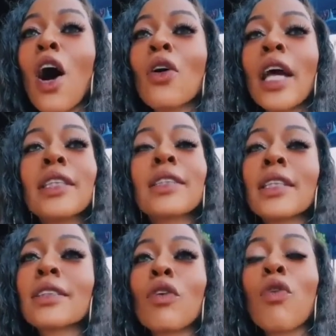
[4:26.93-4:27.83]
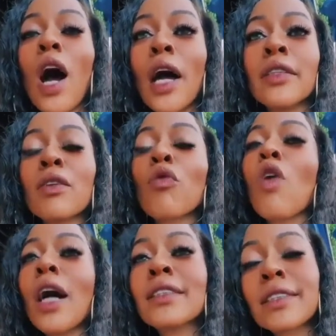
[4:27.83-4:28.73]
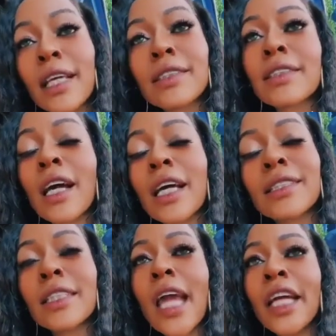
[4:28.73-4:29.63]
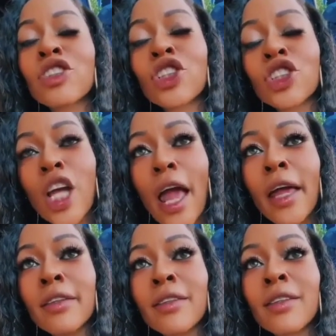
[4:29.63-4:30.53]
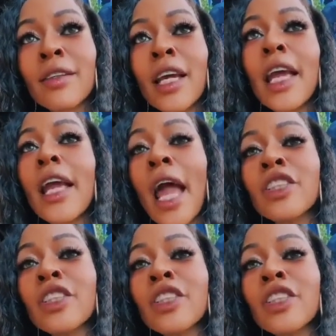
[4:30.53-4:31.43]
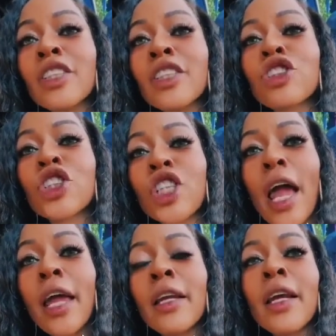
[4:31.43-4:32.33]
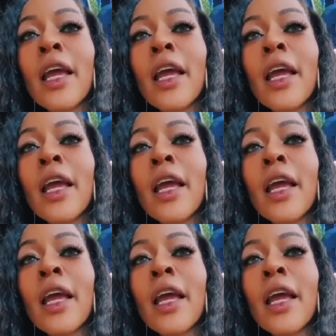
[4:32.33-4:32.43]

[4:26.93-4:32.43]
Okay, sister, run. Run, sister, because he ain't shit. He ain't shit.